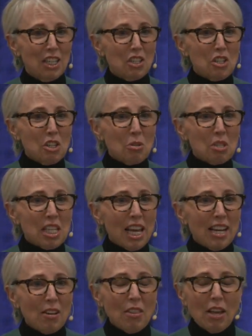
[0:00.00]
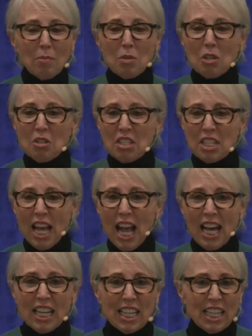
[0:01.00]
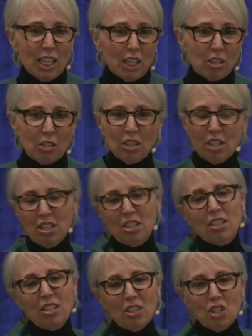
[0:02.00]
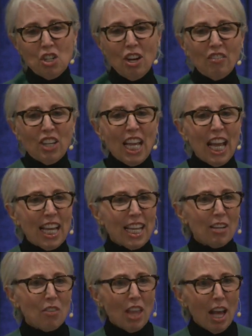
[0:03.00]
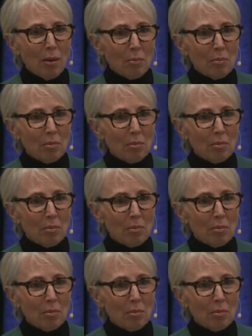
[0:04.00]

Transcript: Do you say to them, you're sad, here, shove a cake at them?